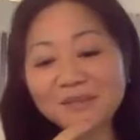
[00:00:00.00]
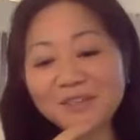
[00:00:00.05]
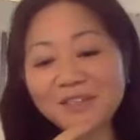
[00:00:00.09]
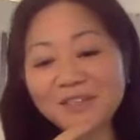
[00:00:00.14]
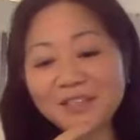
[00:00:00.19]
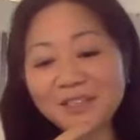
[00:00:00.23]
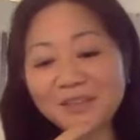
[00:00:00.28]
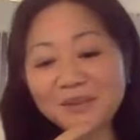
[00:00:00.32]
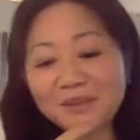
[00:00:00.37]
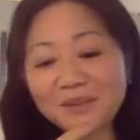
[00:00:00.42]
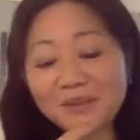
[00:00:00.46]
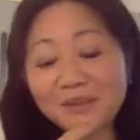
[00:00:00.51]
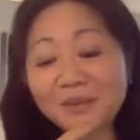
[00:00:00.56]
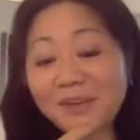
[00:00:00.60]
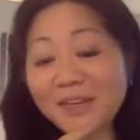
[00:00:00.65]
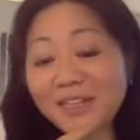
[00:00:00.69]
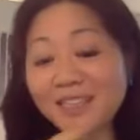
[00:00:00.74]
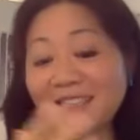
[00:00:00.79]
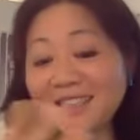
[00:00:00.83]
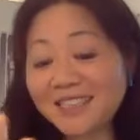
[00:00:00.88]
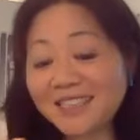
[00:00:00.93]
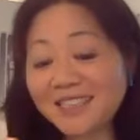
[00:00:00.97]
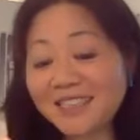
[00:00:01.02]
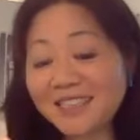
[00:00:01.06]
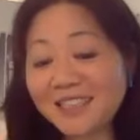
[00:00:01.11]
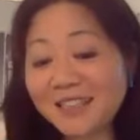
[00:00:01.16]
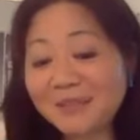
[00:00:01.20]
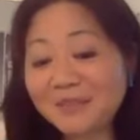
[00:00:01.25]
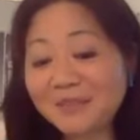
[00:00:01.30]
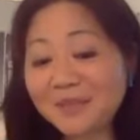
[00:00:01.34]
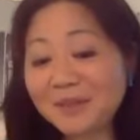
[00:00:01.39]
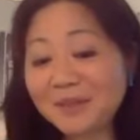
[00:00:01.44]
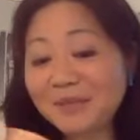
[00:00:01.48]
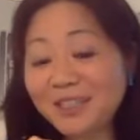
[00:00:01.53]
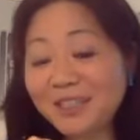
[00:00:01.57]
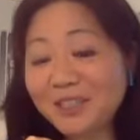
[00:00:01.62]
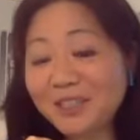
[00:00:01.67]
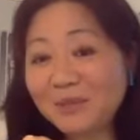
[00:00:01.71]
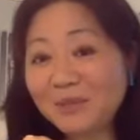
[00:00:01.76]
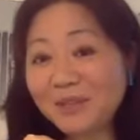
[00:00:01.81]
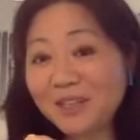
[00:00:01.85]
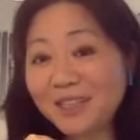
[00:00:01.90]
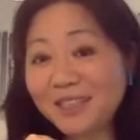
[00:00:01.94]
So you write their
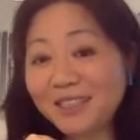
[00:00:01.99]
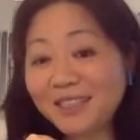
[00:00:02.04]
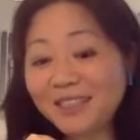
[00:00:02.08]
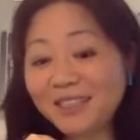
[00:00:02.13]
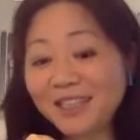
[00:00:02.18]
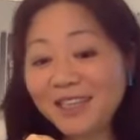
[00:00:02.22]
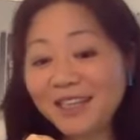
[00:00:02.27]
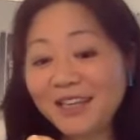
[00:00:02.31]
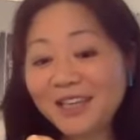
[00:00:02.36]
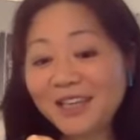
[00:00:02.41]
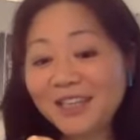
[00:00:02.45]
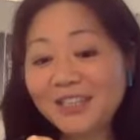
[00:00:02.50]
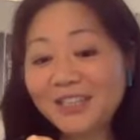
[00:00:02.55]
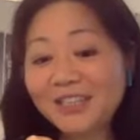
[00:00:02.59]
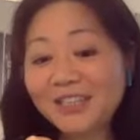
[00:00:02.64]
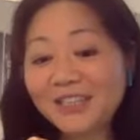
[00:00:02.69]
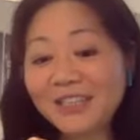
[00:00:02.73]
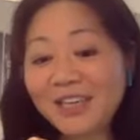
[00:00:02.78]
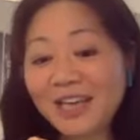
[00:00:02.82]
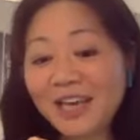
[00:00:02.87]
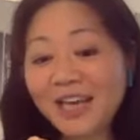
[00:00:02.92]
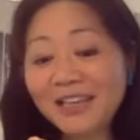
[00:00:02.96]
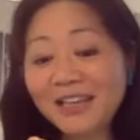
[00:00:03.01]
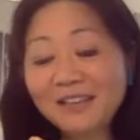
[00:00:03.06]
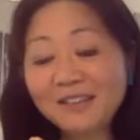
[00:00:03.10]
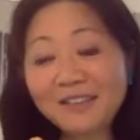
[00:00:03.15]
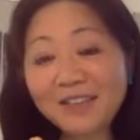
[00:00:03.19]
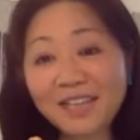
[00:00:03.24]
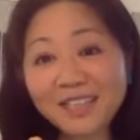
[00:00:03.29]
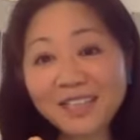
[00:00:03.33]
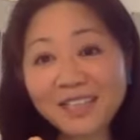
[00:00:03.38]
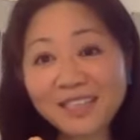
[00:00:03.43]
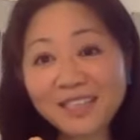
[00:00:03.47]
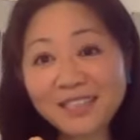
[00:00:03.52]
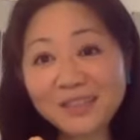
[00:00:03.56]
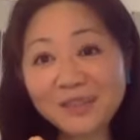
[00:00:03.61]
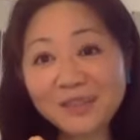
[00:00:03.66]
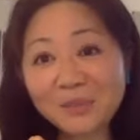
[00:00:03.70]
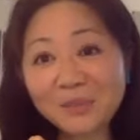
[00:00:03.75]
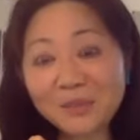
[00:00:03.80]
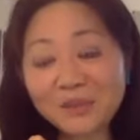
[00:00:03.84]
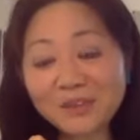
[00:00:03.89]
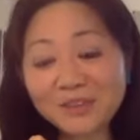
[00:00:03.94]
mission was to elevate
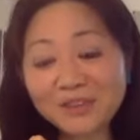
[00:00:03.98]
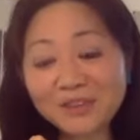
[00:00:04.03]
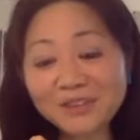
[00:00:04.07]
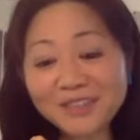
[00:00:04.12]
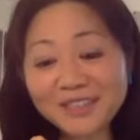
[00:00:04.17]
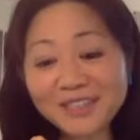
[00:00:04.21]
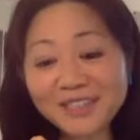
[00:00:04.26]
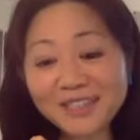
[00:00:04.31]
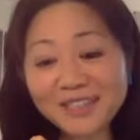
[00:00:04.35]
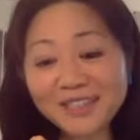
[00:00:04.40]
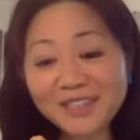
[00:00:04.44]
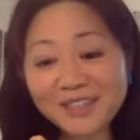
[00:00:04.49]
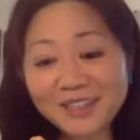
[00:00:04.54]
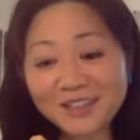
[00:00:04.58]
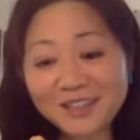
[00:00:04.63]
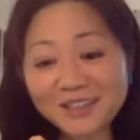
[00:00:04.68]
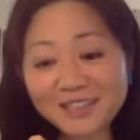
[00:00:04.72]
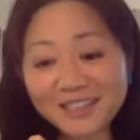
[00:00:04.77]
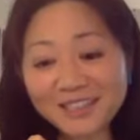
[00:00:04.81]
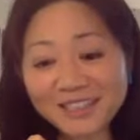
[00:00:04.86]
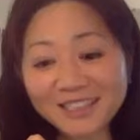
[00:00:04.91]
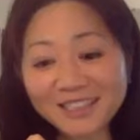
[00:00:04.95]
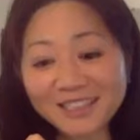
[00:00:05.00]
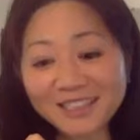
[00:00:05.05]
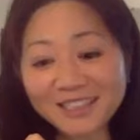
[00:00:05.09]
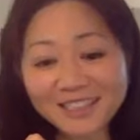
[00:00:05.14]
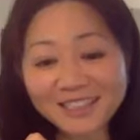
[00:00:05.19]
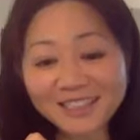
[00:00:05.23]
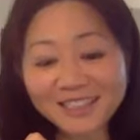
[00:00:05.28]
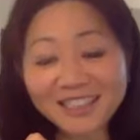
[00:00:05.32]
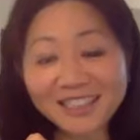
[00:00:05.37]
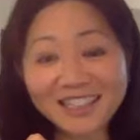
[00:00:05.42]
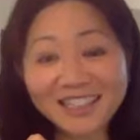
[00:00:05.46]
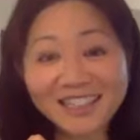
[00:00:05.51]
the world's consciousness.